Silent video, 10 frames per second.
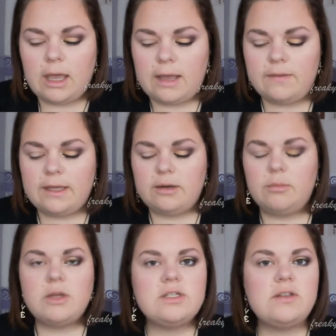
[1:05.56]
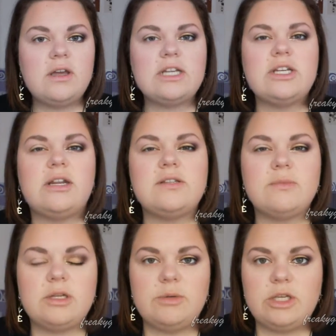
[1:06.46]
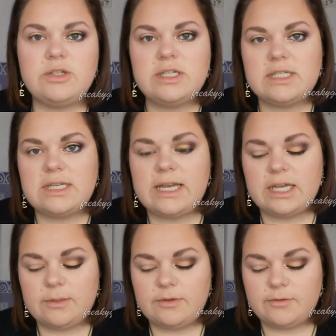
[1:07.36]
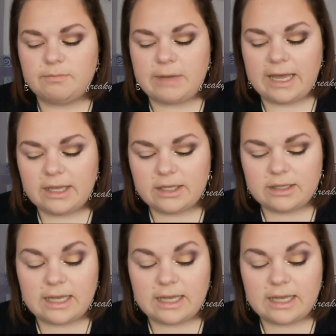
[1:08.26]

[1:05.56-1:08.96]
And then most of the eyeshadows I'm going to be using today are going to be from MAC.